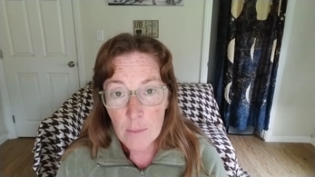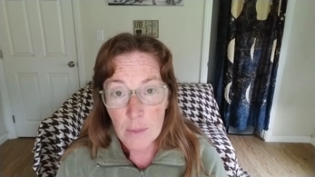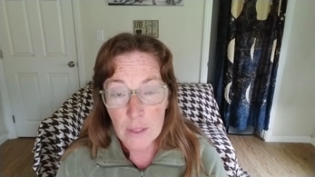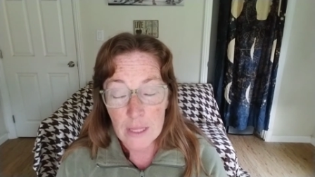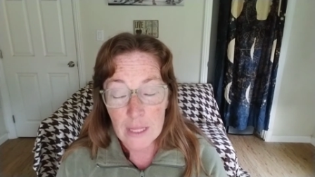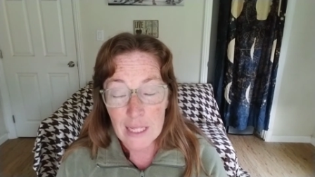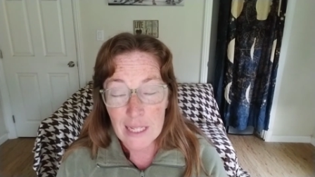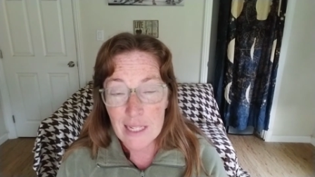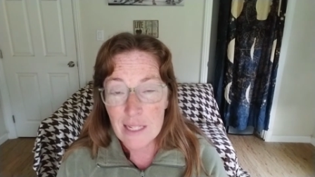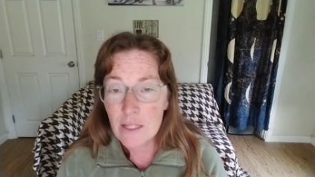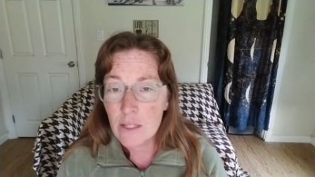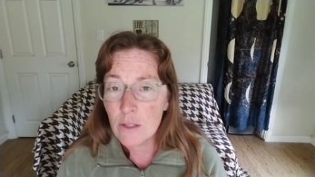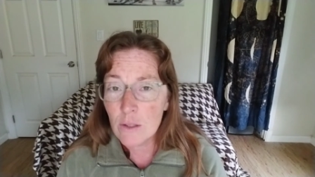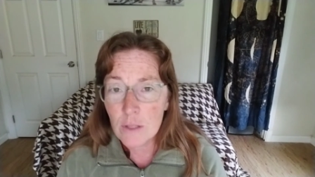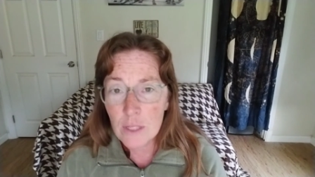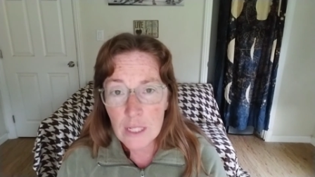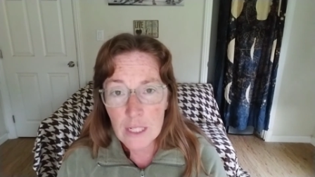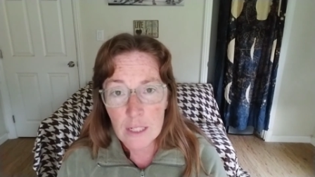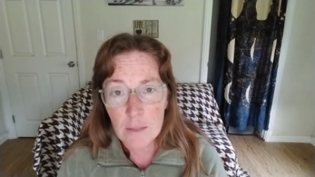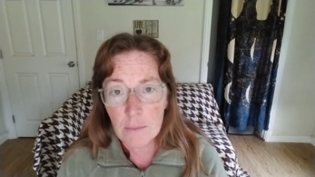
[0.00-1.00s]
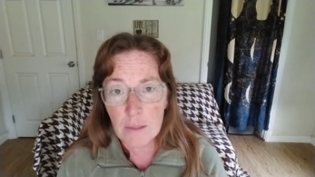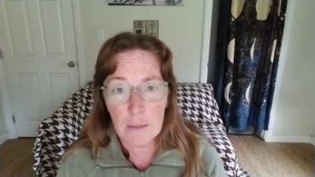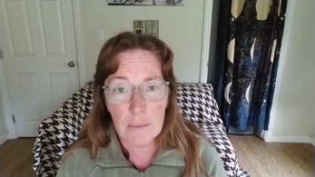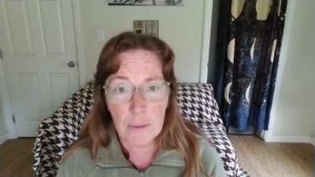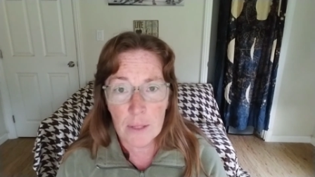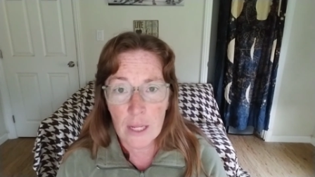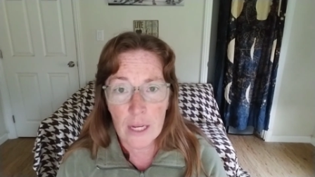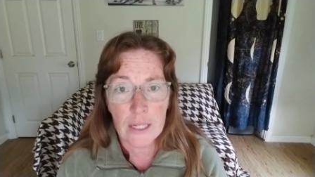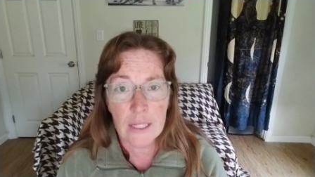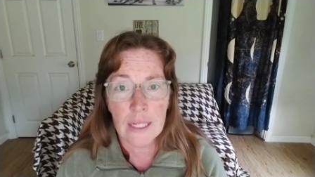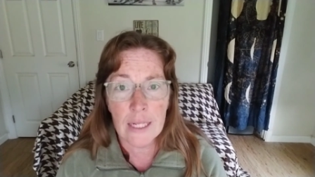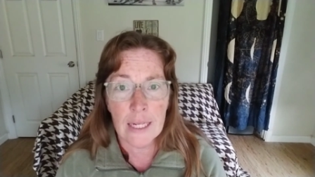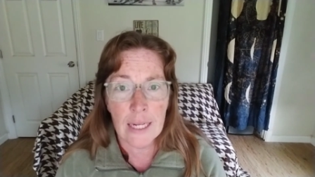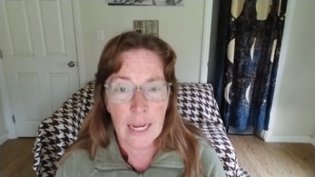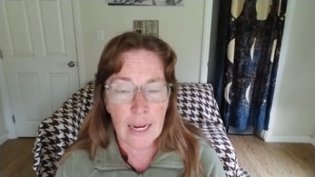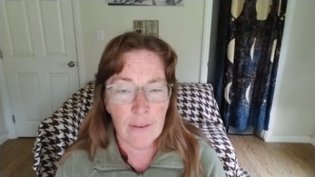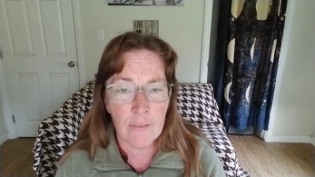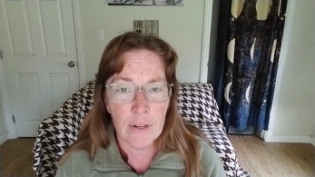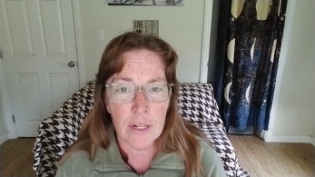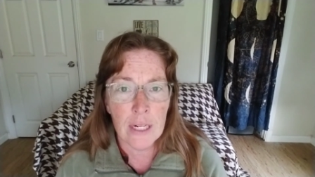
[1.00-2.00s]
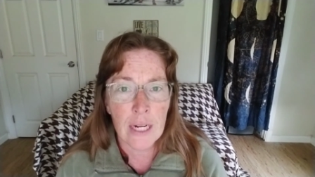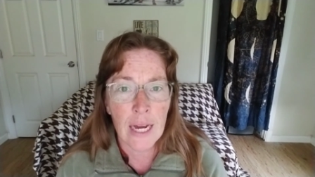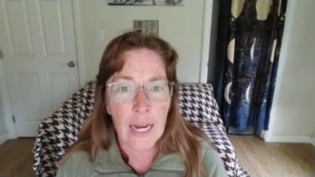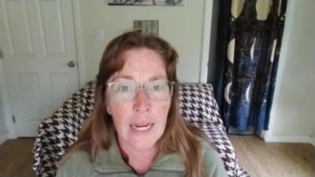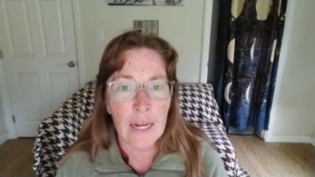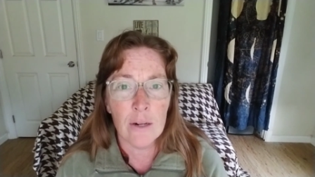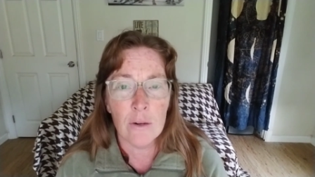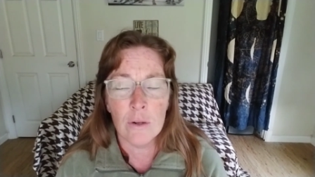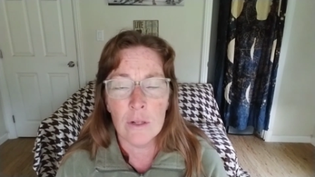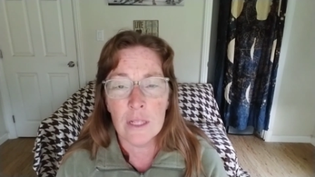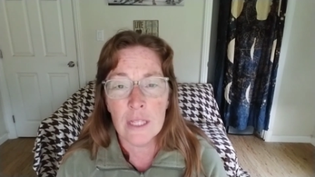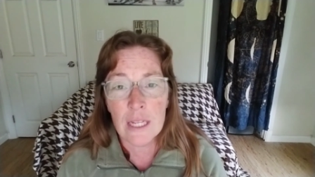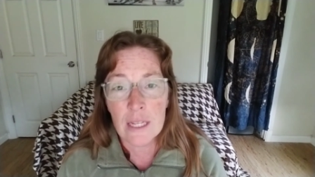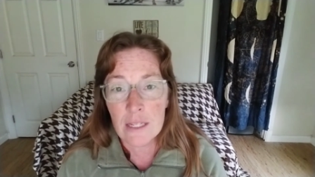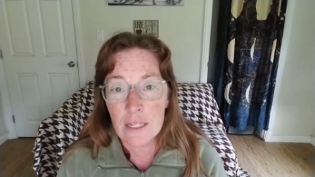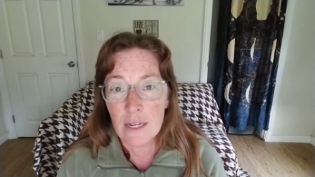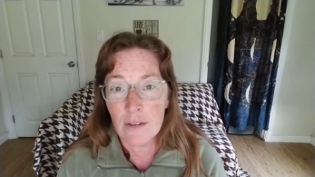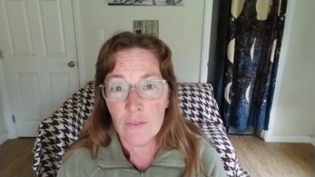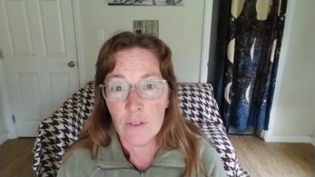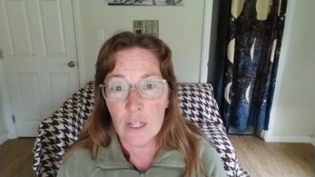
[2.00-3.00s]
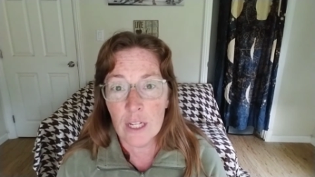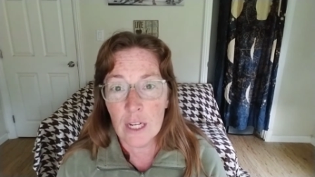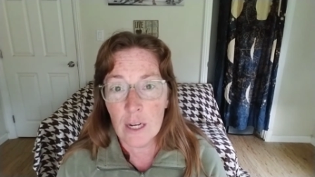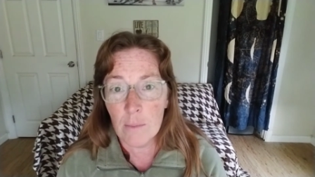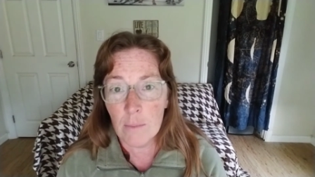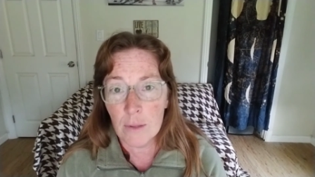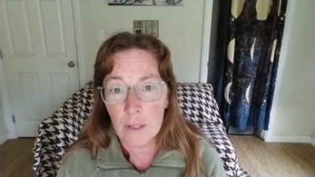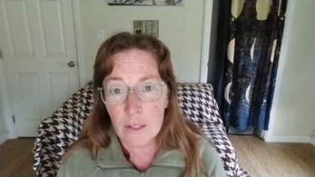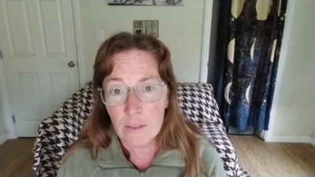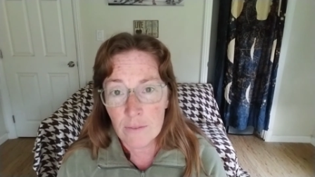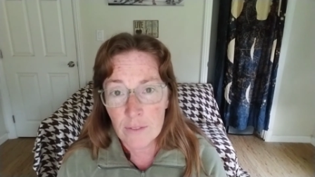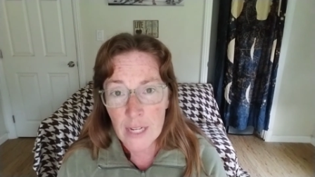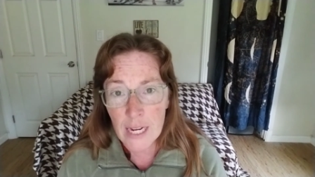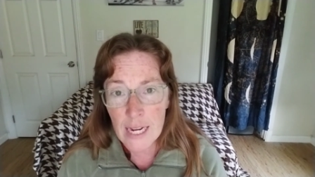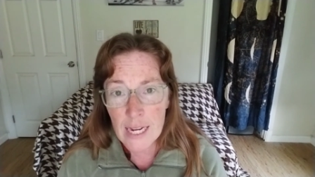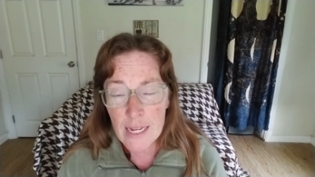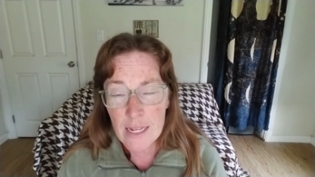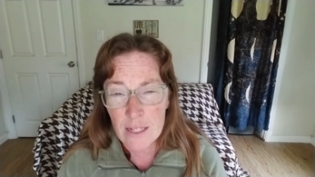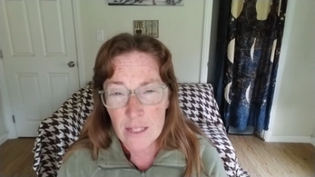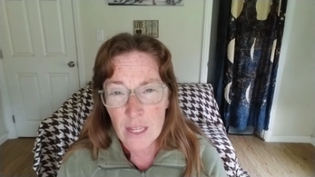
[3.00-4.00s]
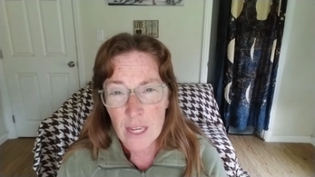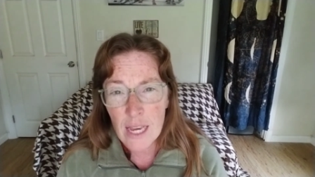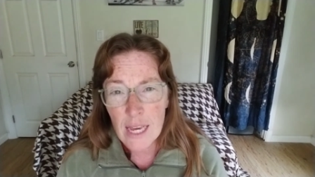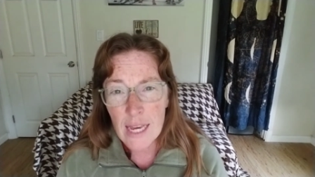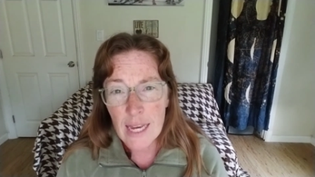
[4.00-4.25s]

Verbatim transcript: but they still need to be plugged in every night or at least every couple of days,